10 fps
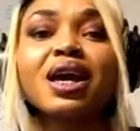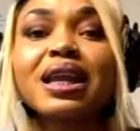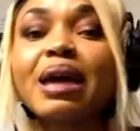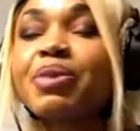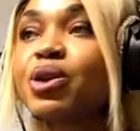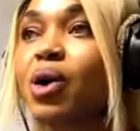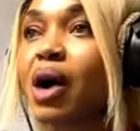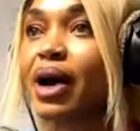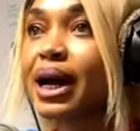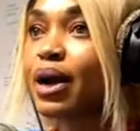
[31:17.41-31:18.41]
Let me know
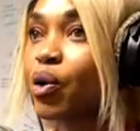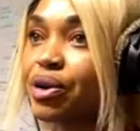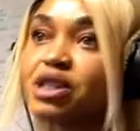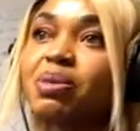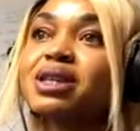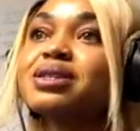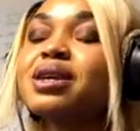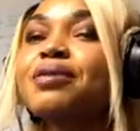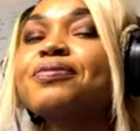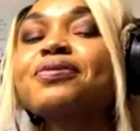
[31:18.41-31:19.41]
how I can correct
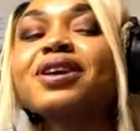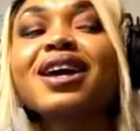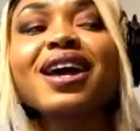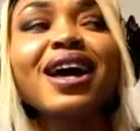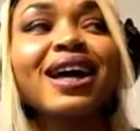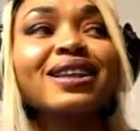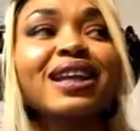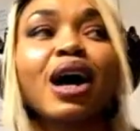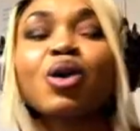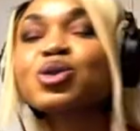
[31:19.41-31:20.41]
myself. And
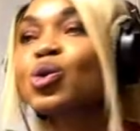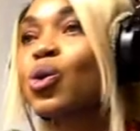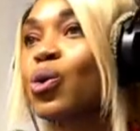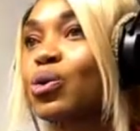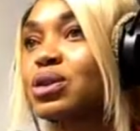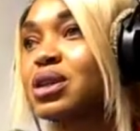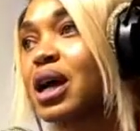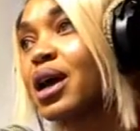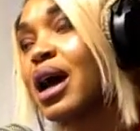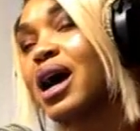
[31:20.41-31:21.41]
then I also
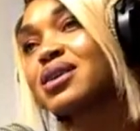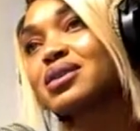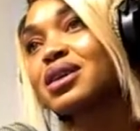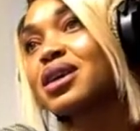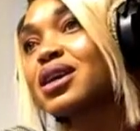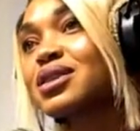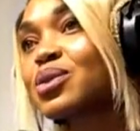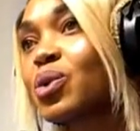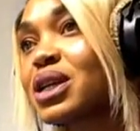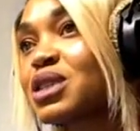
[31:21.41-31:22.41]
ask the kids
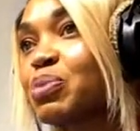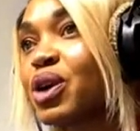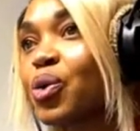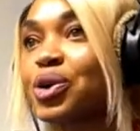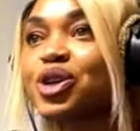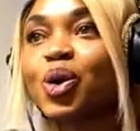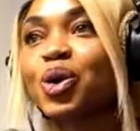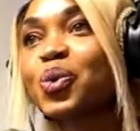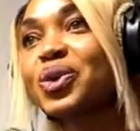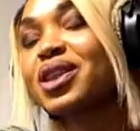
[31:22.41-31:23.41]
what has been going
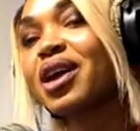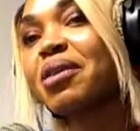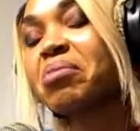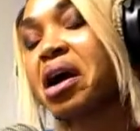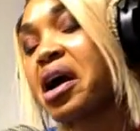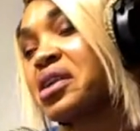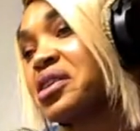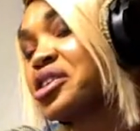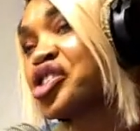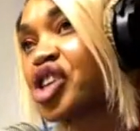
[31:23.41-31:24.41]
on with them, and
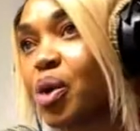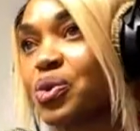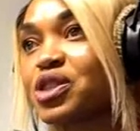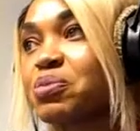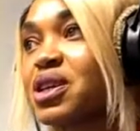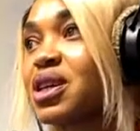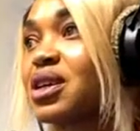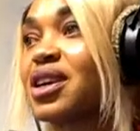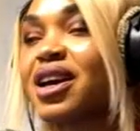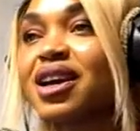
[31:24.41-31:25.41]
they share with
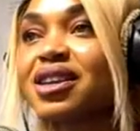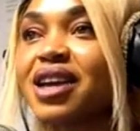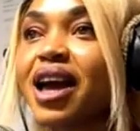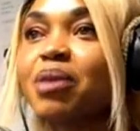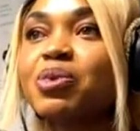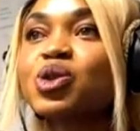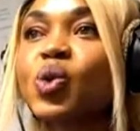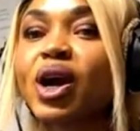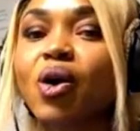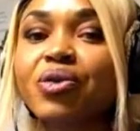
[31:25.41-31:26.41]
me. They are able to
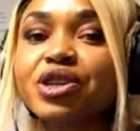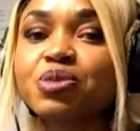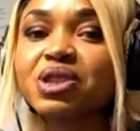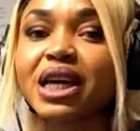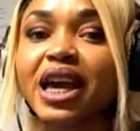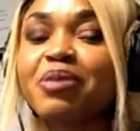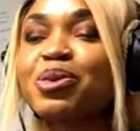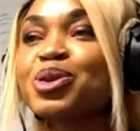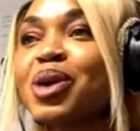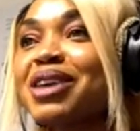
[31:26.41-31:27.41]
encourage me. They are
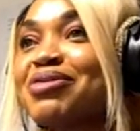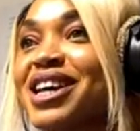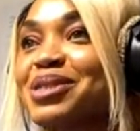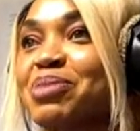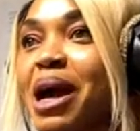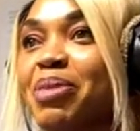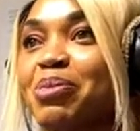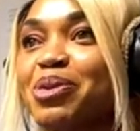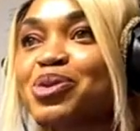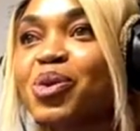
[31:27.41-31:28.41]
able to advise me. I'm
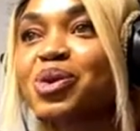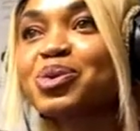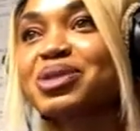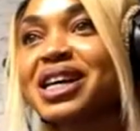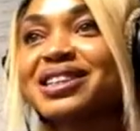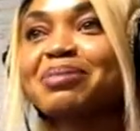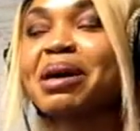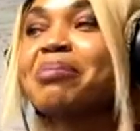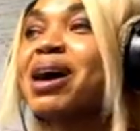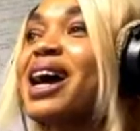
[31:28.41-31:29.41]
able to also tell them
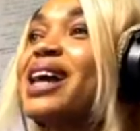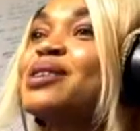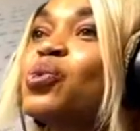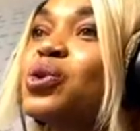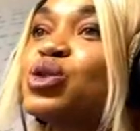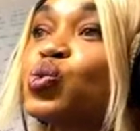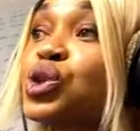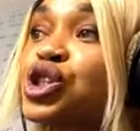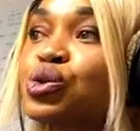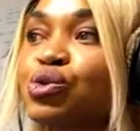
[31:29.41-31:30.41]
my mind, what
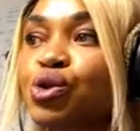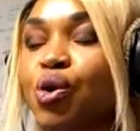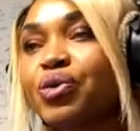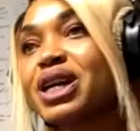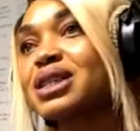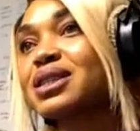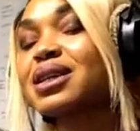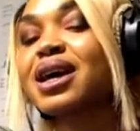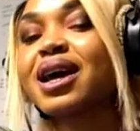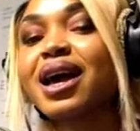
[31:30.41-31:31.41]
we should correct.
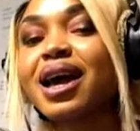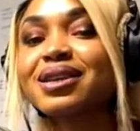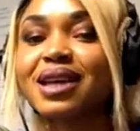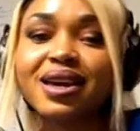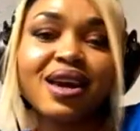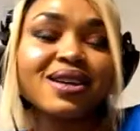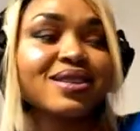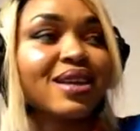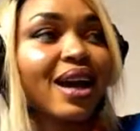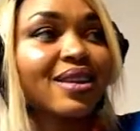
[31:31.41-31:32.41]
So
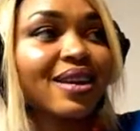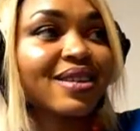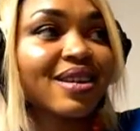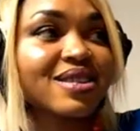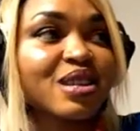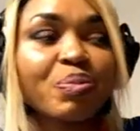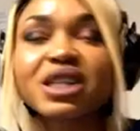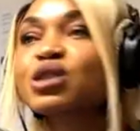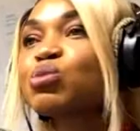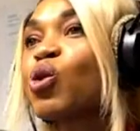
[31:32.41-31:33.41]
yes, I think that is the
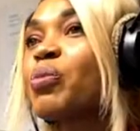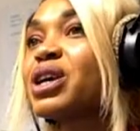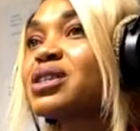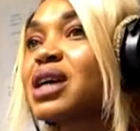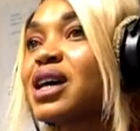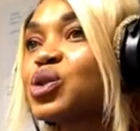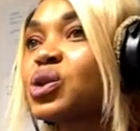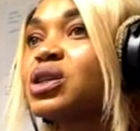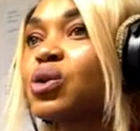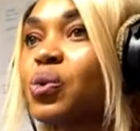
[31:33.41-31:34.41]
best moment I
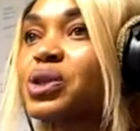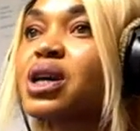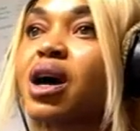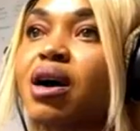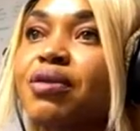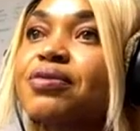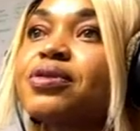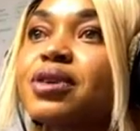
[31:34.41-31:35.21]
actually always have.